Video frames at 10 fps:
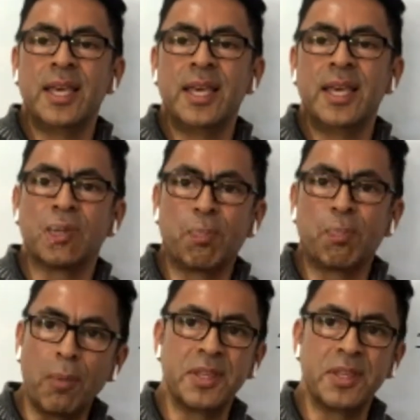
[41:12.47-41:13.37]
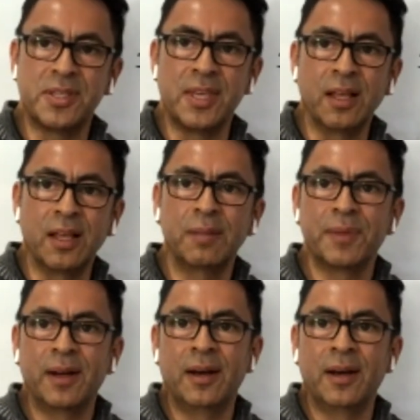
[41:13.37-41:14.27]
It's a Providence deal
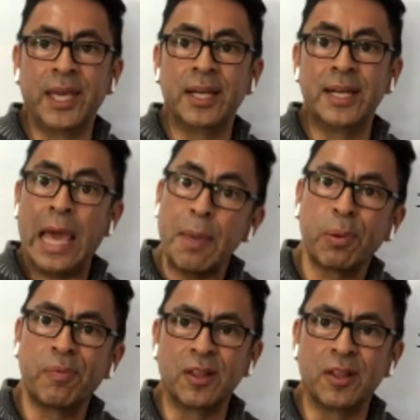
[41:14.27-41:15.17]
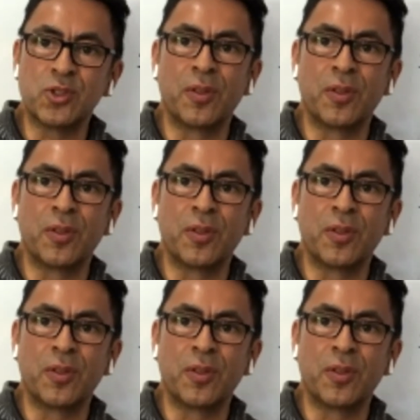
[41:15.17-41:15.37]
in Naperville.